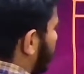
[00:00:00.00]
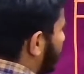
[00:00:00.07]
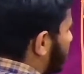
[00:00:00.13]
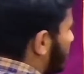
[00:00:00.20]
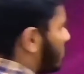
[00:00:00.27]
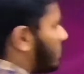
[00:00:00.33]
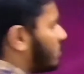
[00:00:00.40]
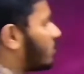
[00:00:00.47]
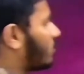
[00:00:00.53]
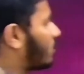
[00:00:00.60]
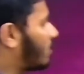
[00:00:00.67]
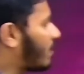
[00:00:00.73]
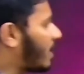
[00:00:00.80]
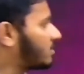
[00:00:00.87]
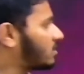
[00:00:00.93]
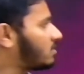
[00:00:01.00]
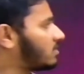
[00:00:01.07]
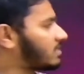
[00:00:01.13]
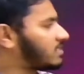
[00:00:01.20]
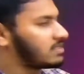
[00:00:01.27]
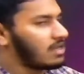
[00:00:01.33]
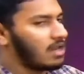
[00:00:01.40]
So imagine this
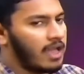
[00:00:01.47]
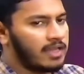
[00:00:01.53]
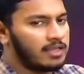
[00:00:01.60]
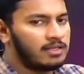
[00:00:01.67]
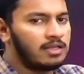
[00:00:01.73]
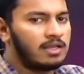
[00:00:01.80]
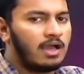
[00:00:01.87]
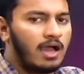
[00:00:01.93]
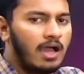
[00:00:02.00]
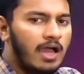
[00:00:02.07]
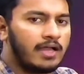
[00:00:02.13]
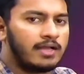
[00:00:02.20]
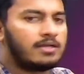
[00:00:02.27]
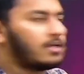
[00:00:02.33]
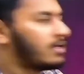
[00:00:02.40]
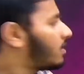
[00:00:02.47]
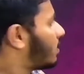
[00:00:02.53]
is a line, and